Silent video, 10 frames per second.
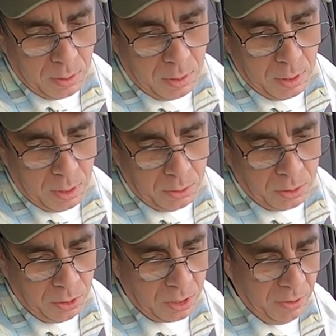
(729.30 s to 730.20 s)
and it's
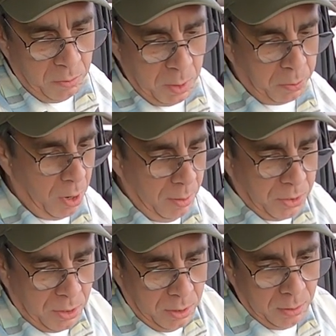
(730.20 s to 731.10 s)
just giving me
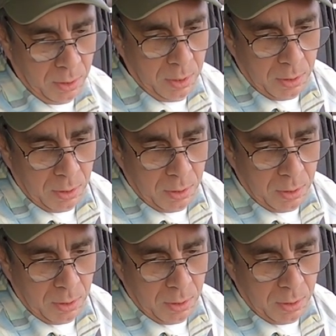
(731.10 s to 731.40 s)
prompts to